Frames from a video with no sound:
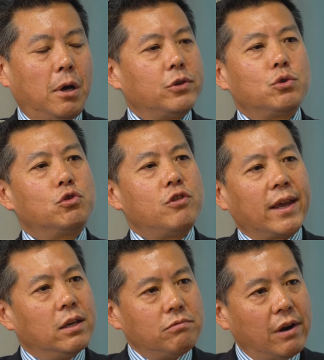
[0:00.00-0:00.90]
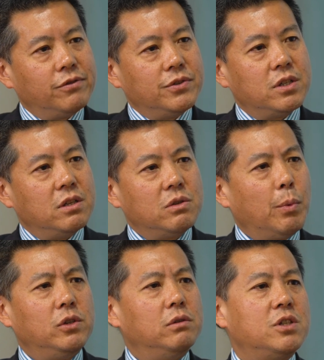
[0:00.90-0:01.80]
parcel tracking references
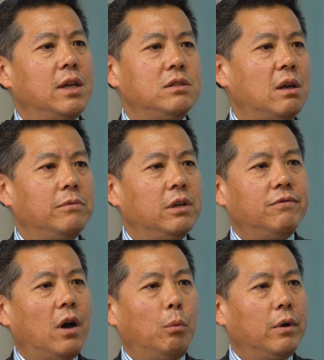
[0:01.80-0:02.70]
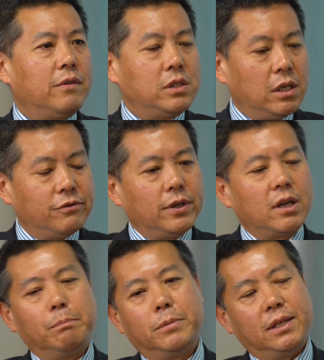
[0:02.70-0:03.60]
when you send something via one of the delivery
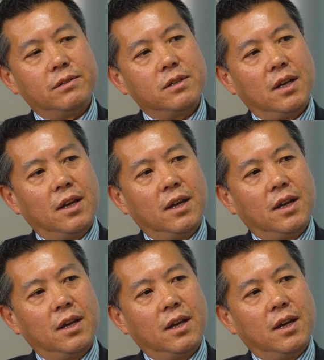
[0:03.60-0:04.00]
companies.